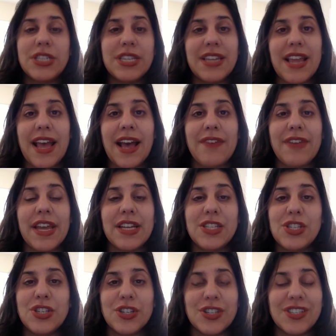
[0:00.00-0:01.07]
didn't have
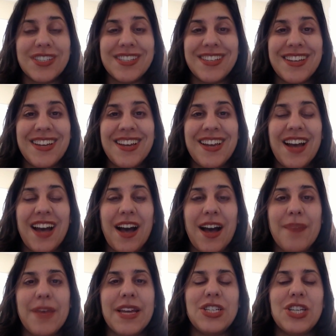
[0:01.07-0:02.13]
answers,
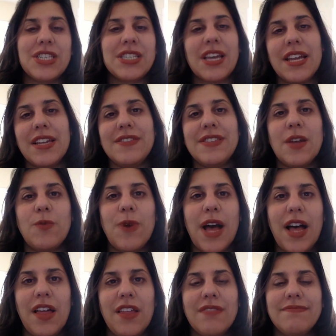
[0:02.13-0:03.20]
and just kind of said,
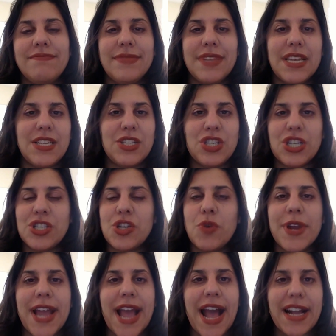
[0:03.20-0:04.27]
well, he's just a
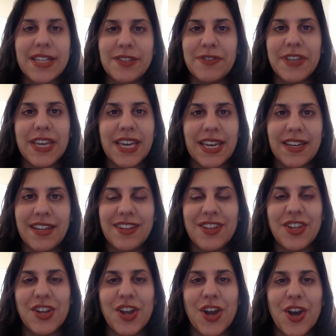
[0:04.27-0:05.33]
reactive kid,
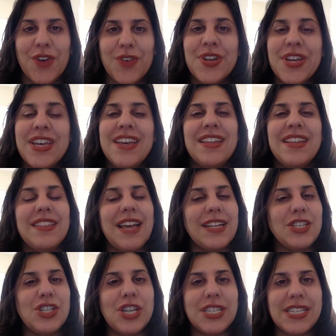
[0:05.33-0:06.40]

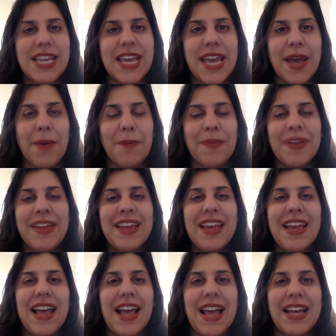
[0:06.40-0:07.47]
that's just him.
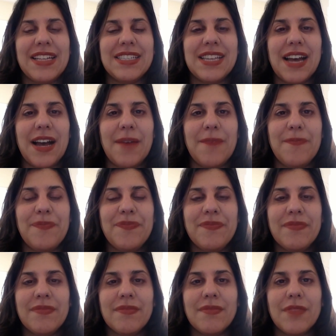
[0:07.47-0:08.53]
And,
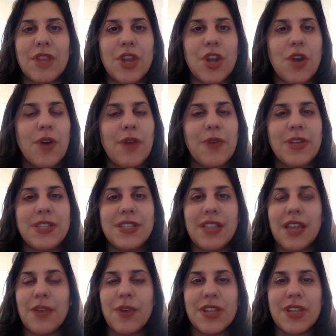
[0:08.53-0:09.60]
I went to
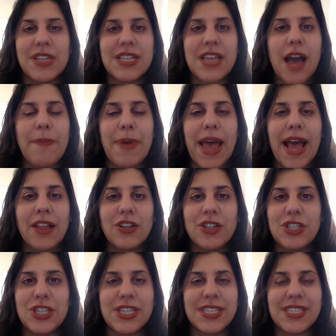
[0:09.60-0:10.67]
like one of the top
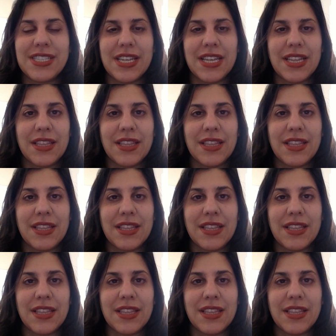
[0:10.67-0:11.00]
allergists